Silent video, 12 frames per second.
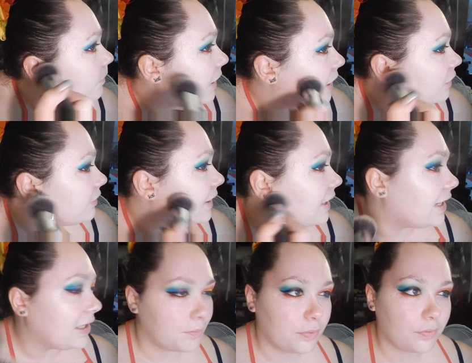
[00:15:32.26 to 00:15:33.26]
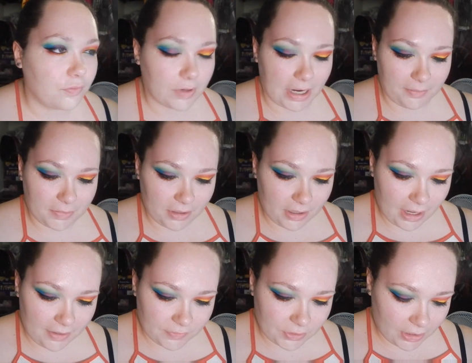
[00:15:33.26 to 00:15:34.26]
better than any primer
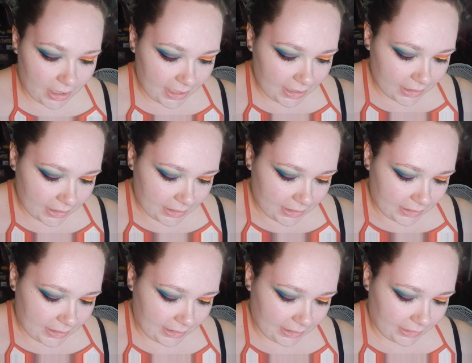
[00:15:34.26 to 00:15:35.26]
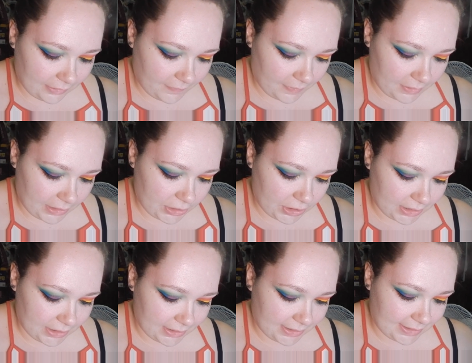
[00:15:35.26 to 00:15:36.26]
I've tried to get the foundation
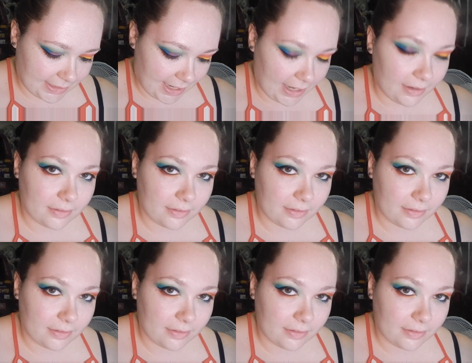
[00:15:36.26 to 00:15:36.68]
to stay.